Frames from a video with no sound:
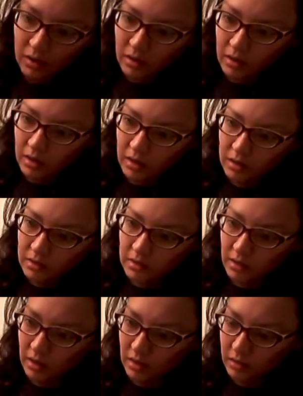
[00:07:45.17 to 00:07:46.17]

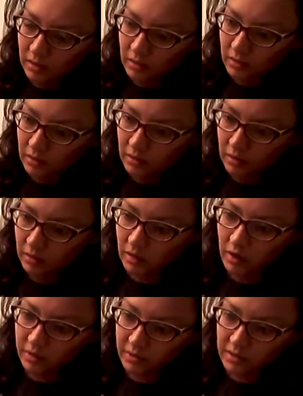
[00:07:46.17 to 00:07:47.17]
And
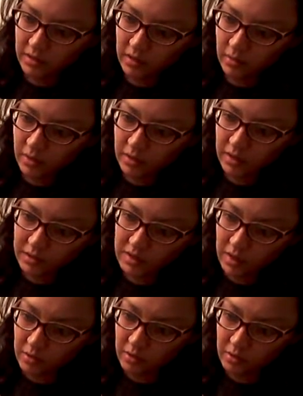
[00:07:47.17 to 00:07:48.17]
obviously when I
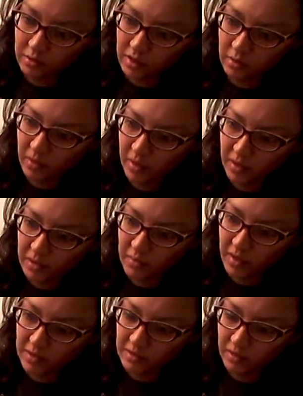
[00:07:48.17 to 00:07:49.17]
say a thirsty wig is
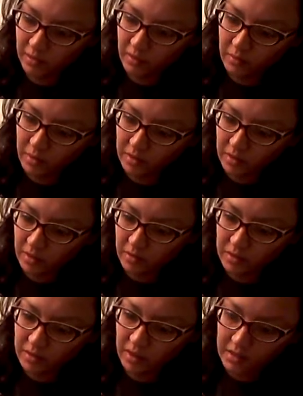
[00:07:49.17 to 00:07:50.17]
basically when, you
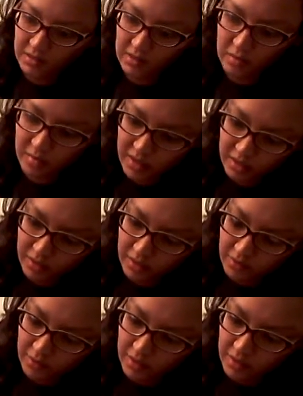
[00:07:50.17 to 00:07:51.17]
know, it's got so many
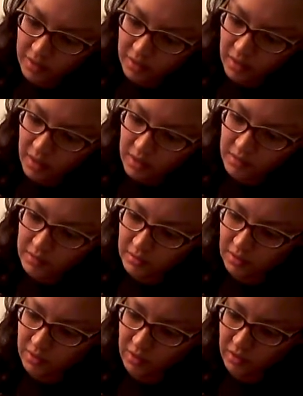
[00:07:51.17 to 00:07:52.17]
like freaking kinks
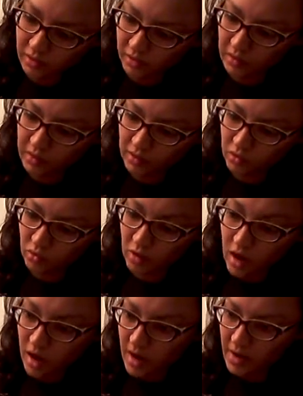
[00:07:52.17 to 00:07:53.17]
and it just looks
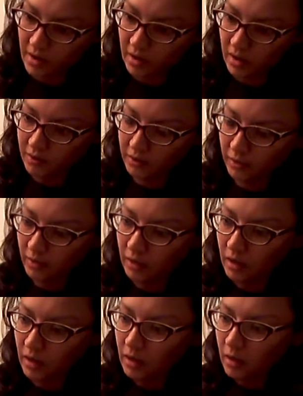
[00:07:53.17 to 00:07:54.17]
dry and
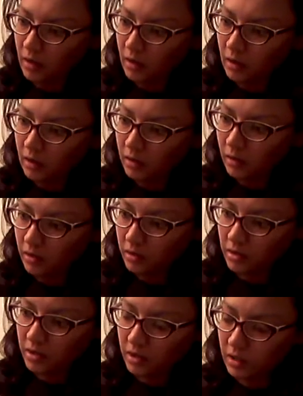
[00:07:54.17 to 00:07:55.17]
awful. Oil
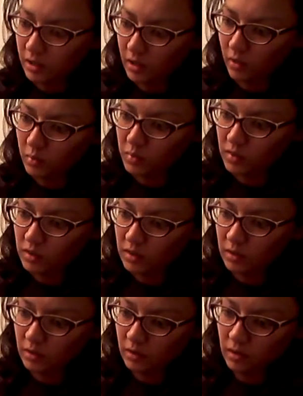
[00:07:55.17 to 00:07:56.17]
sheen helps.